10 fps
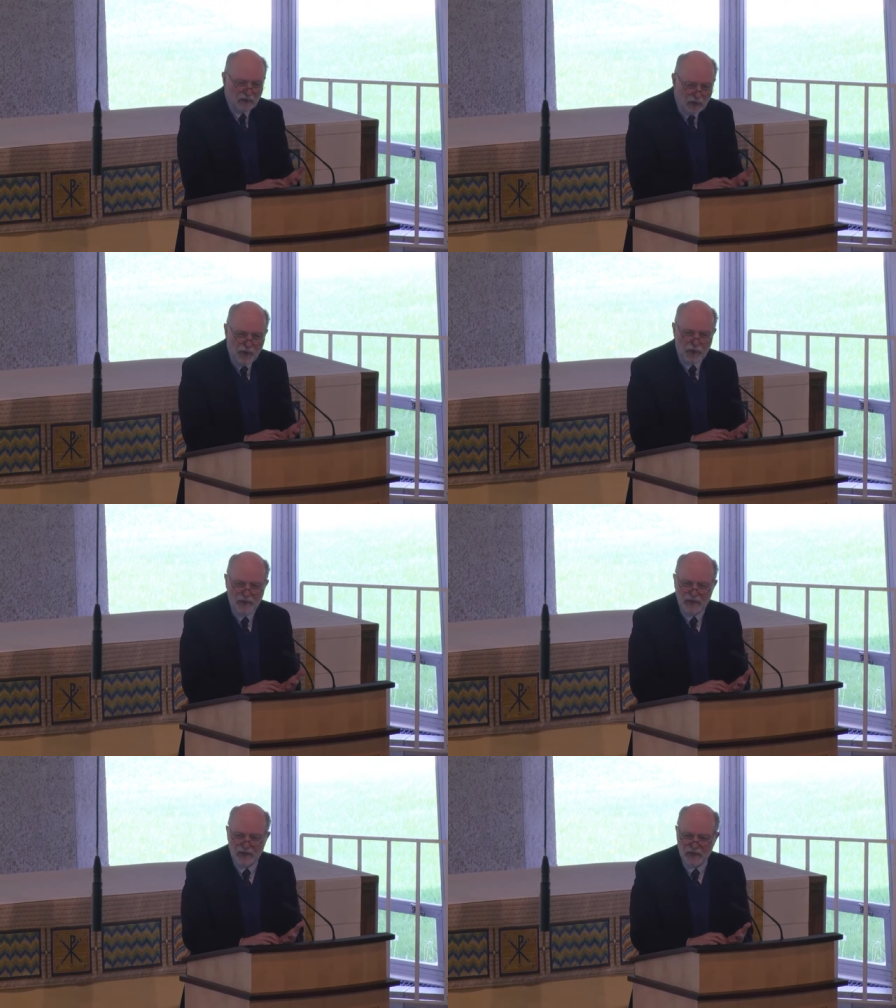
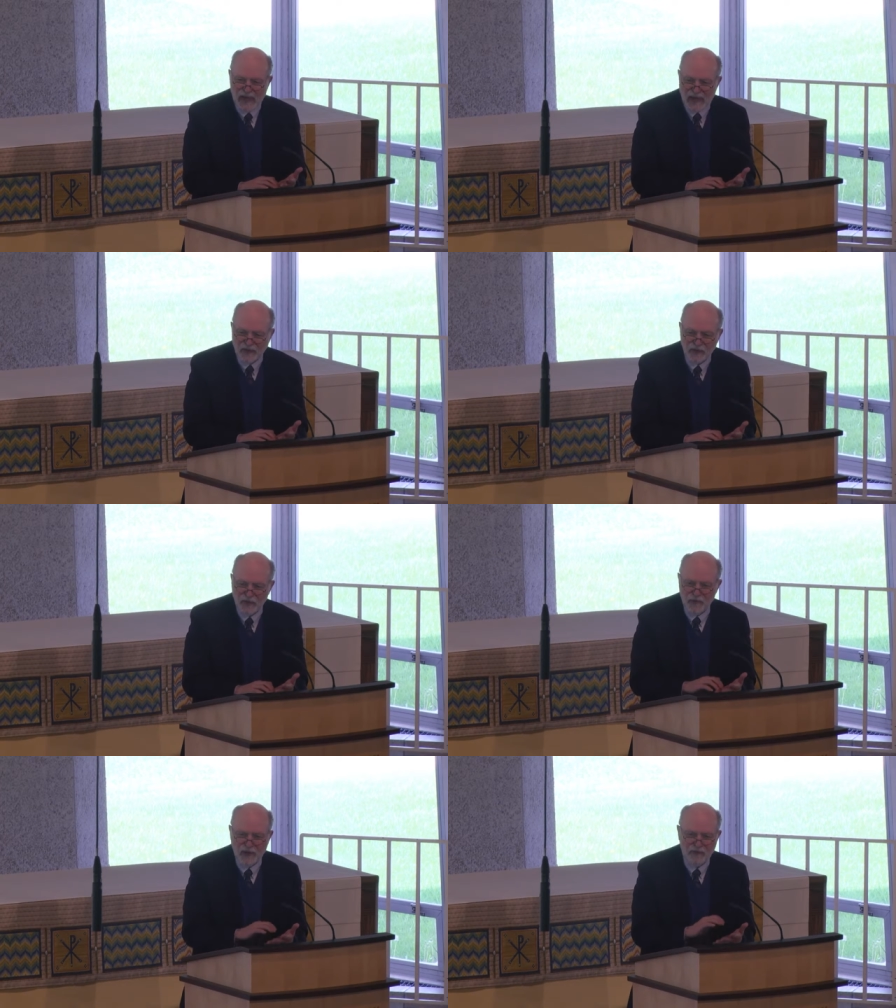Lutheran
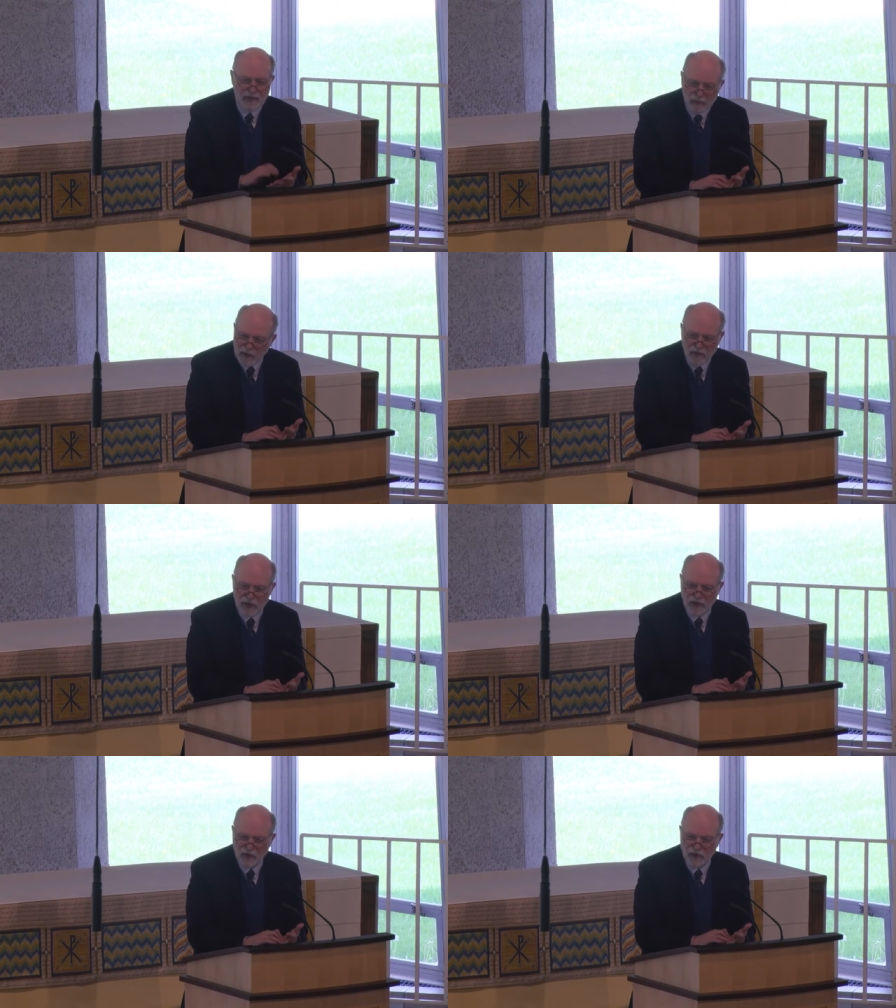disaster. We have
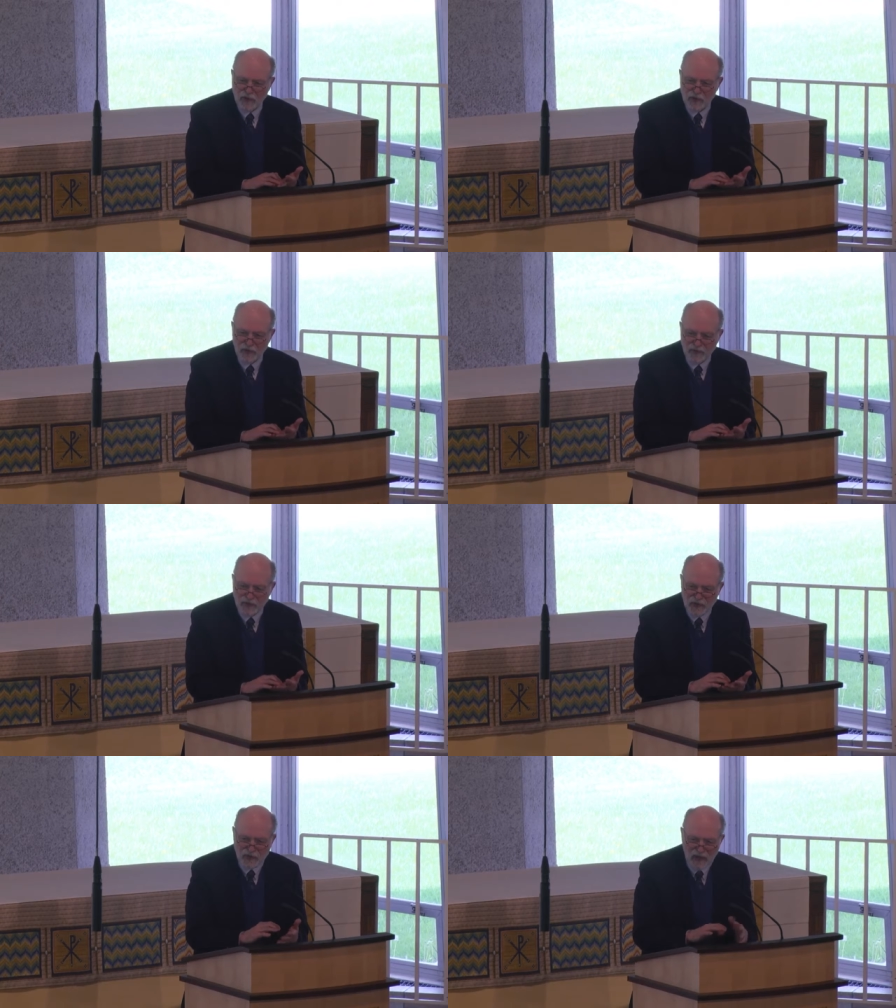immigration
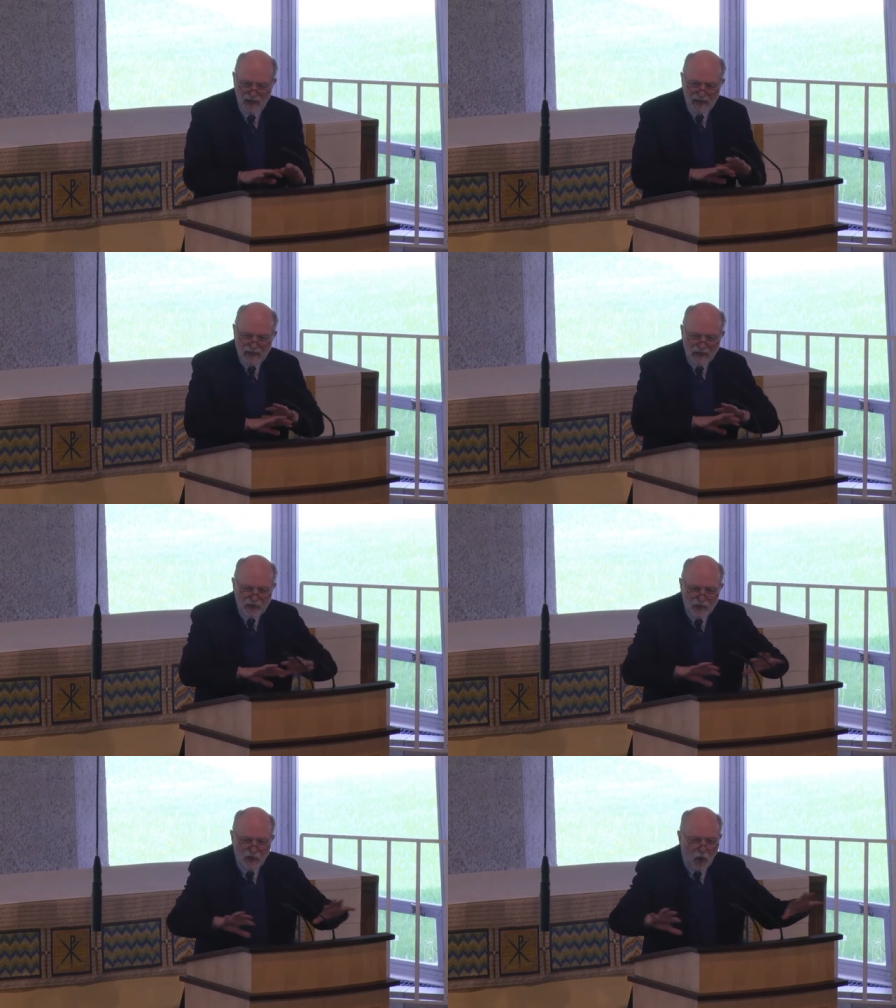services.
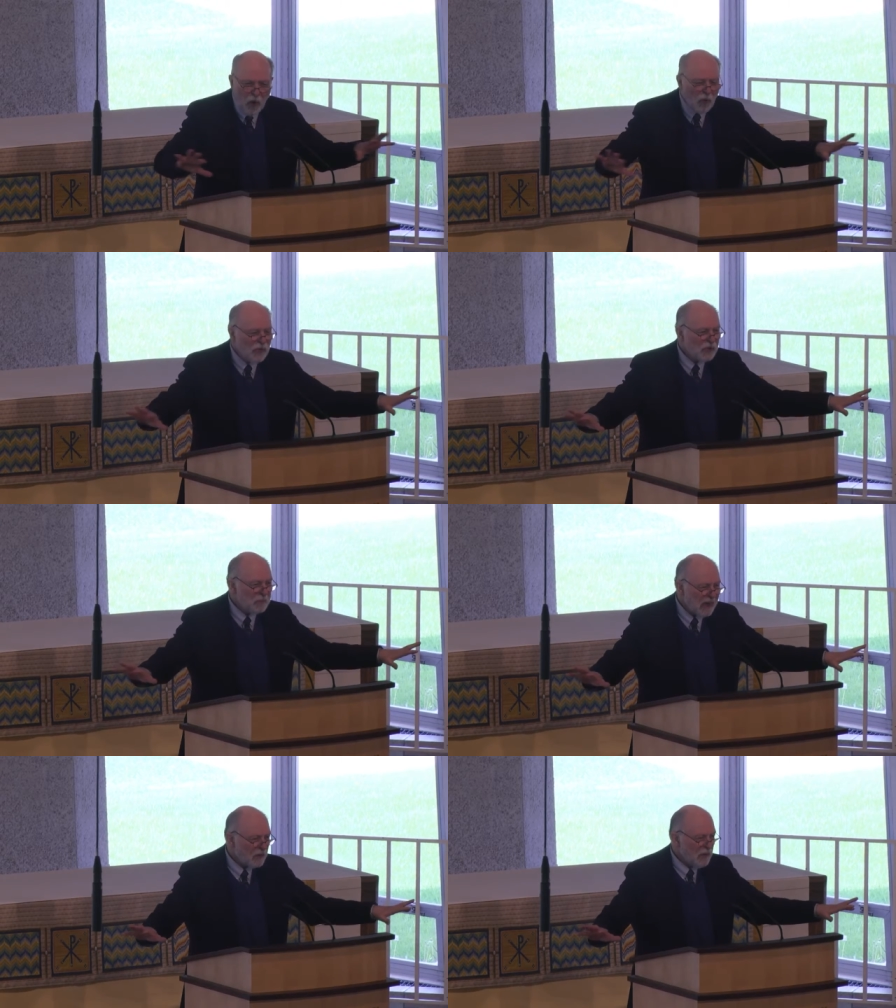This is a whole
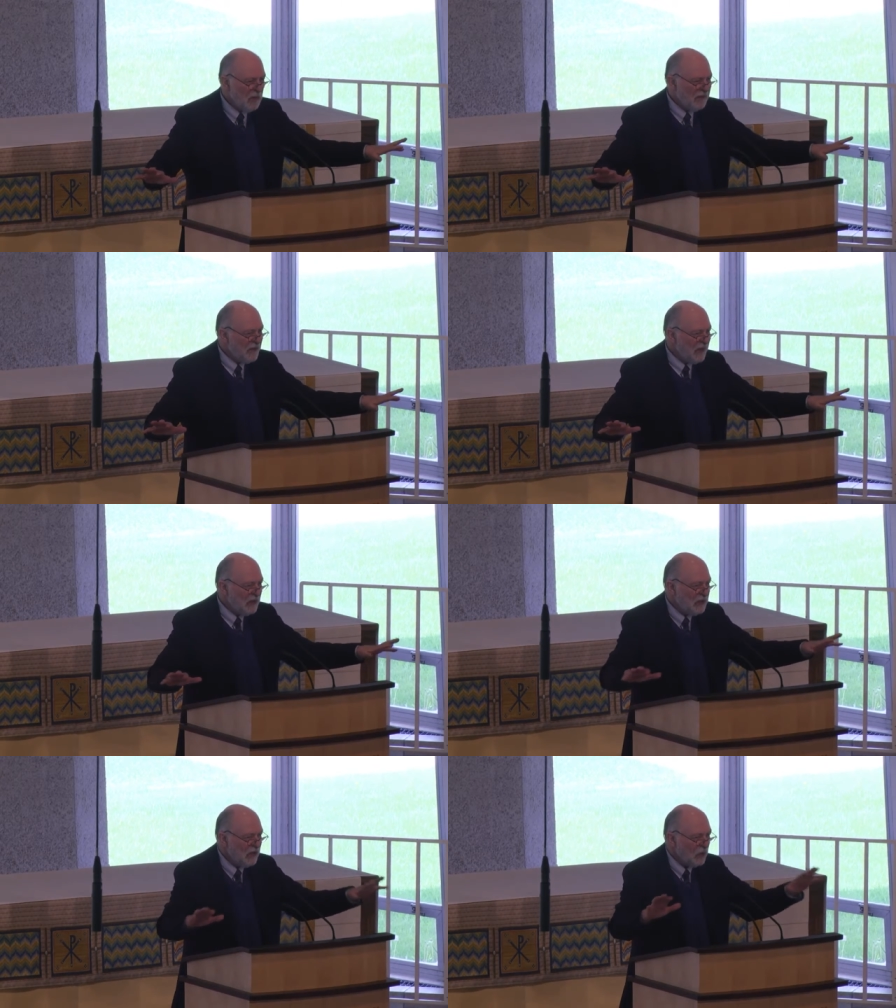spectrum of
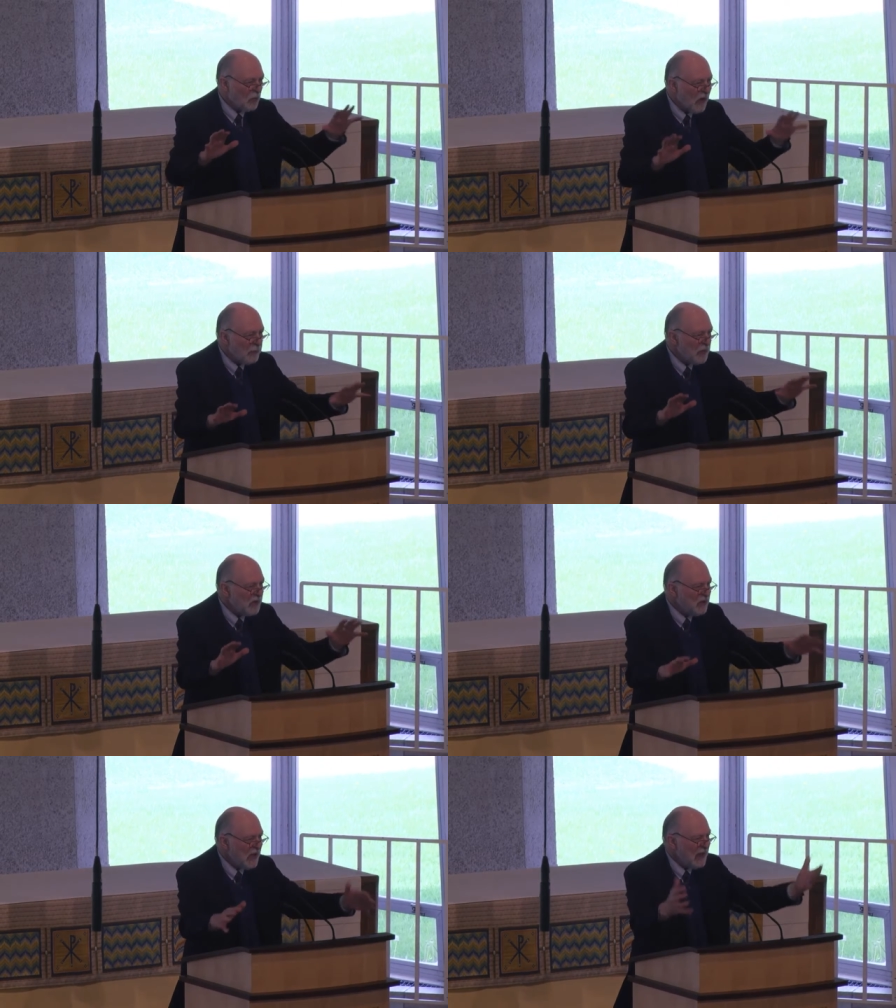things that
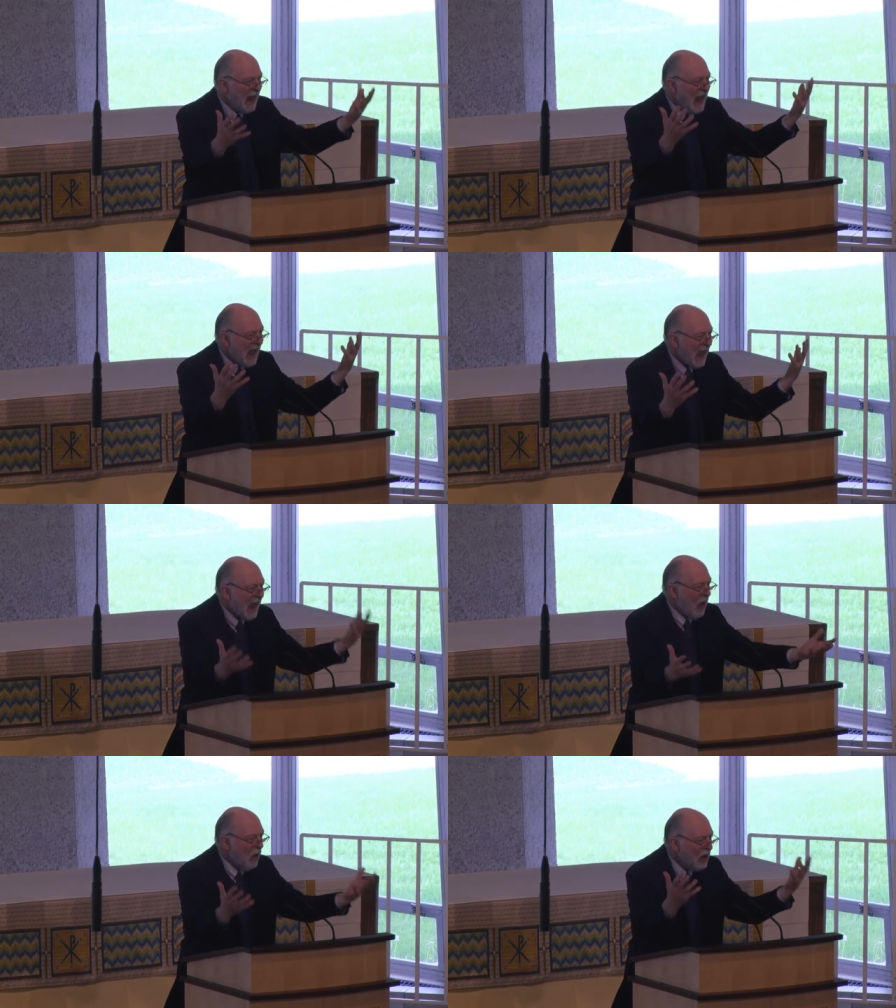represent
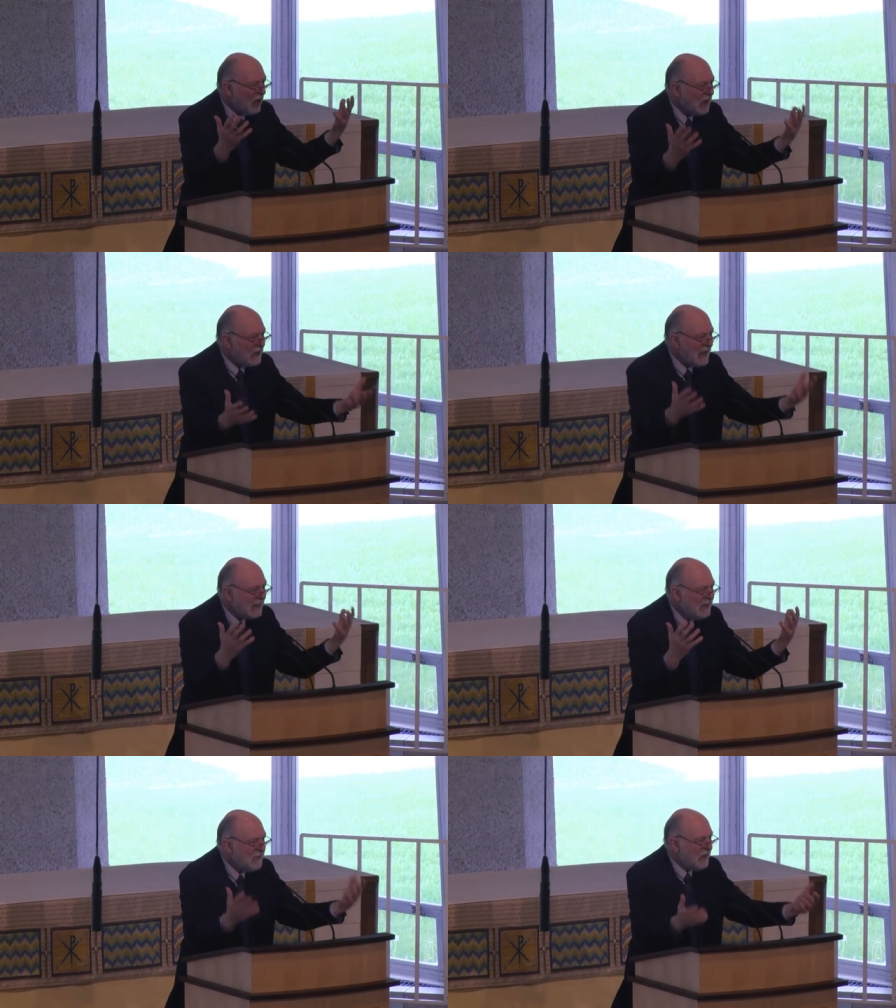our
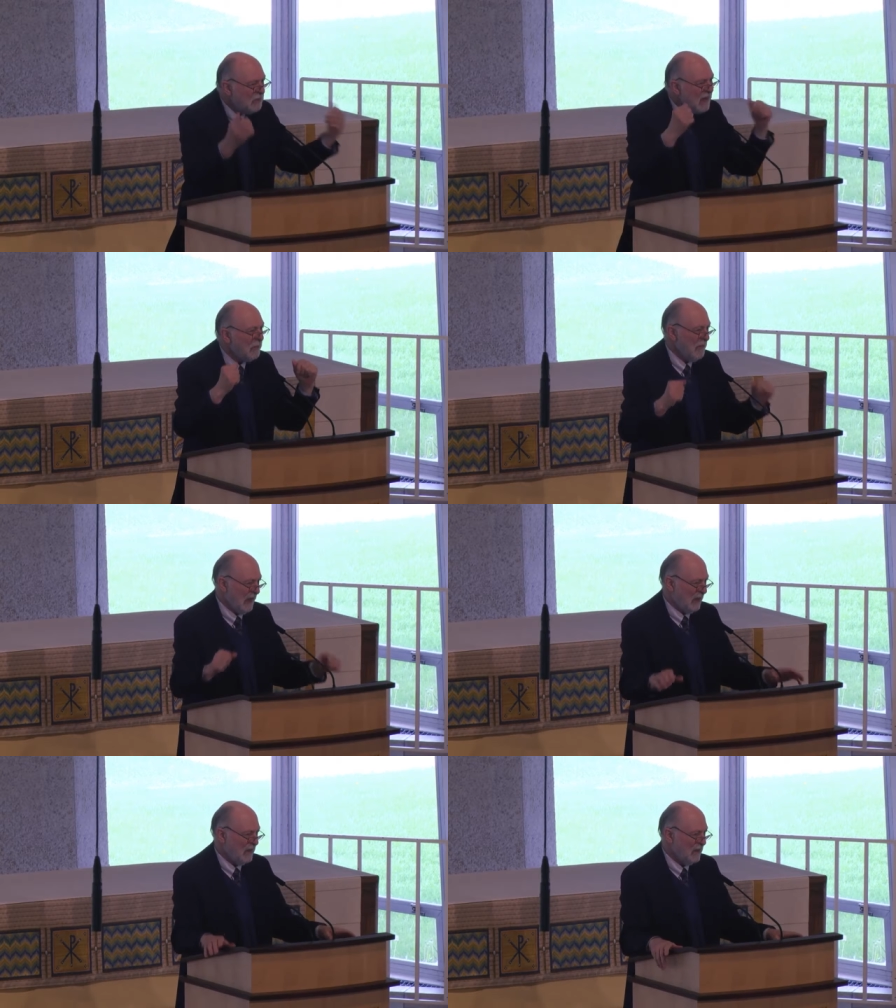collective commitment